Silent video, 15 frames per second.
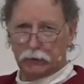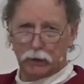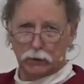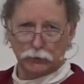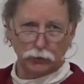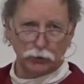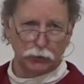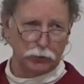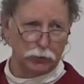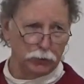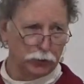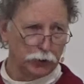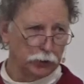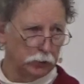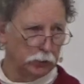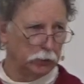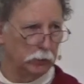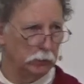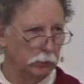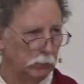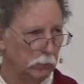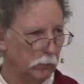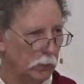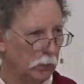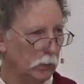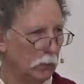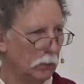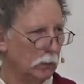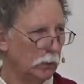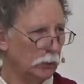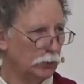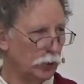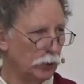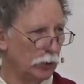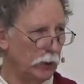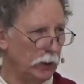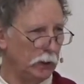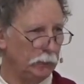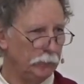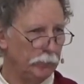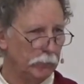constitutional attorney,